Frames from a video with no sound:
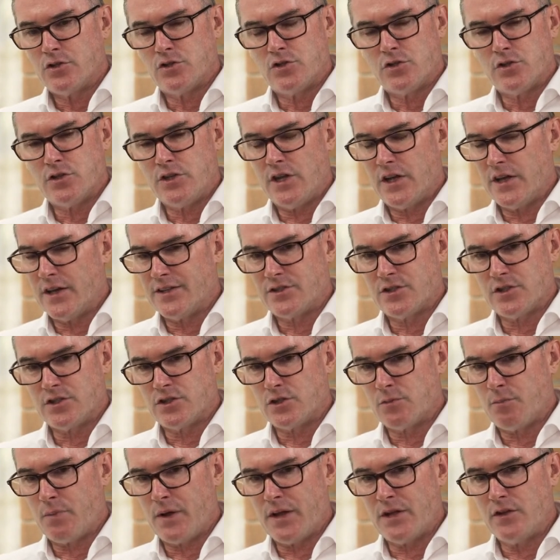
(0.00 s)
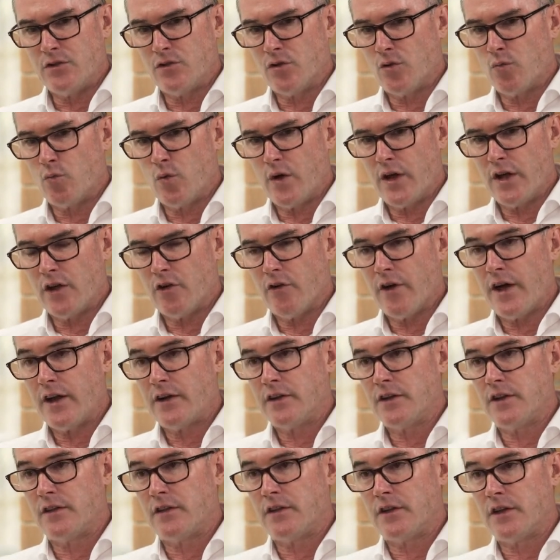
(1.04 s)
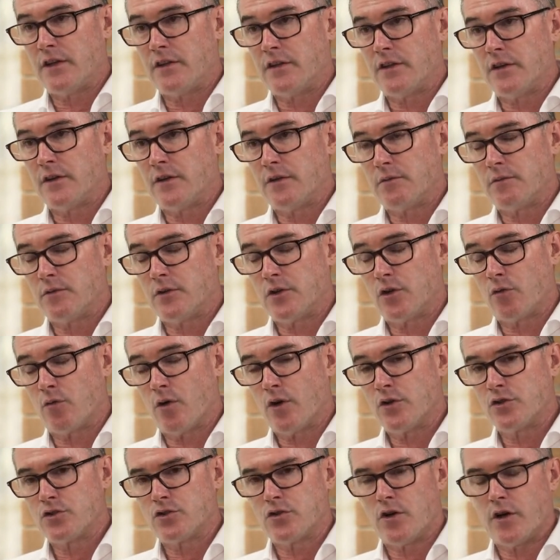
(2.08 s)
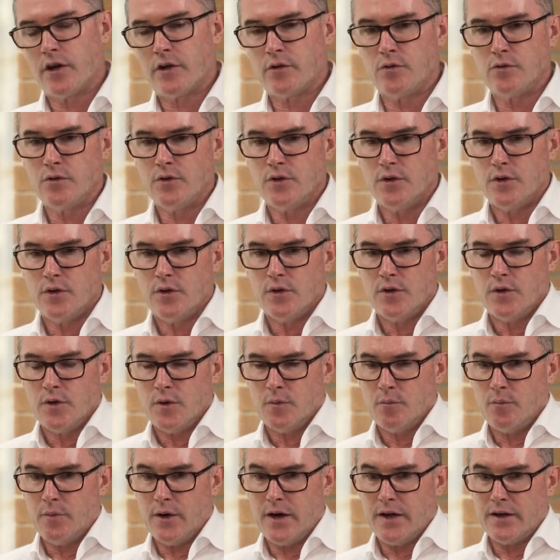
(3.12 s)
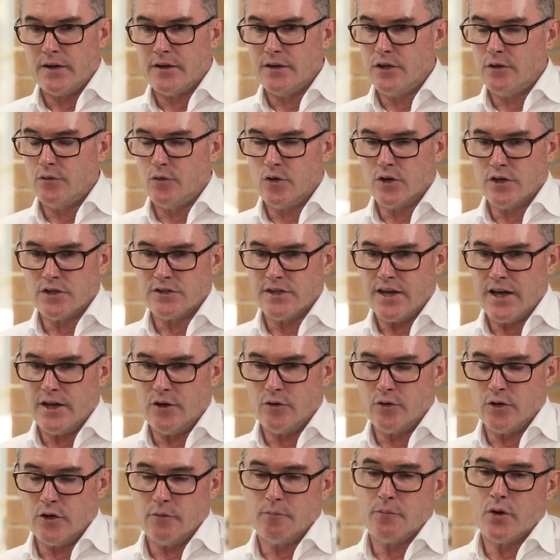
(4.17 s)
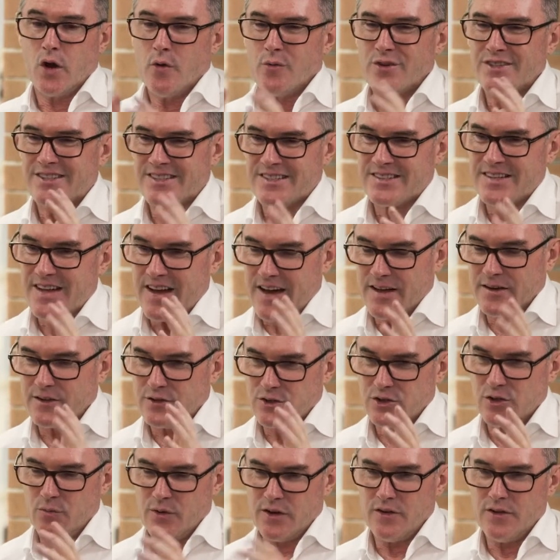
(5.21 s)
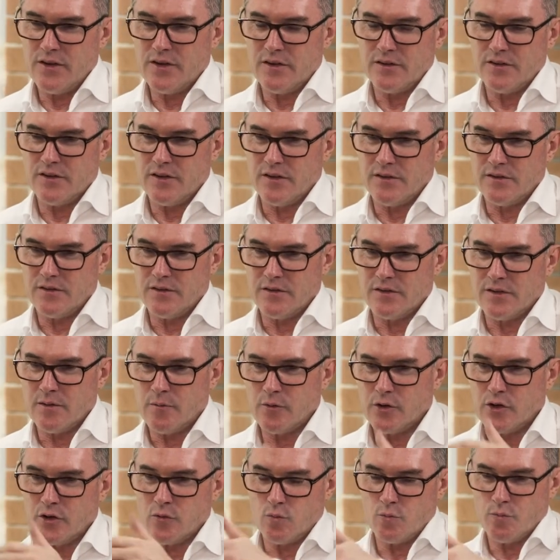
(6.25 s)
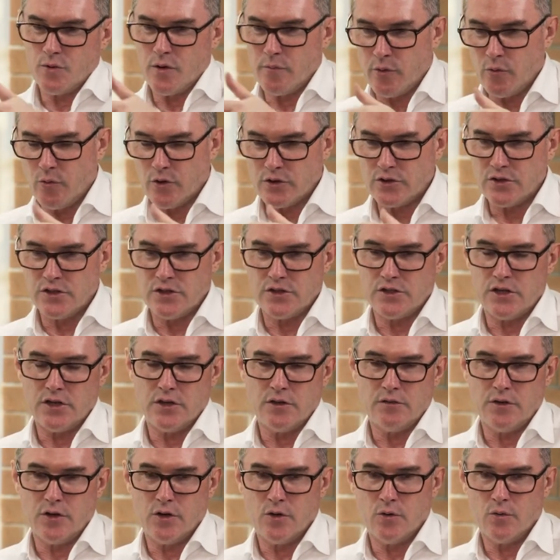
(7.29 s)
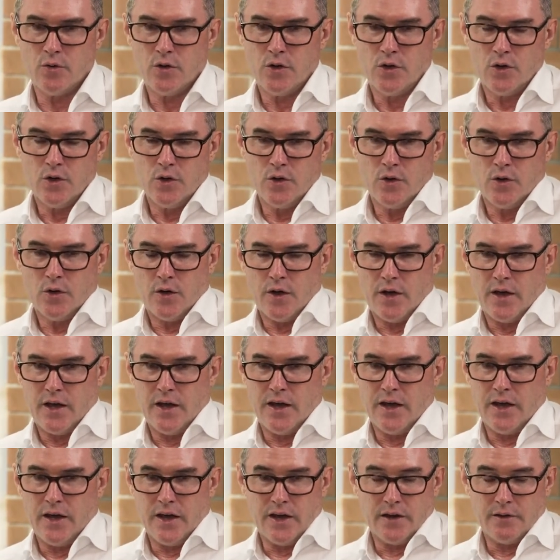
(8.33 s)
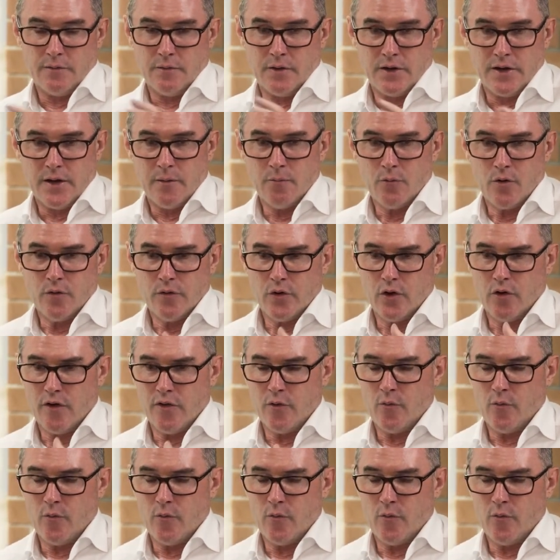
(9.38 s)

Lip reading: it depends on where you're at in the growth cycle, but you've got to start looking at. But I would start. See, one of the things is someone could probably watch this interview, and a number of your other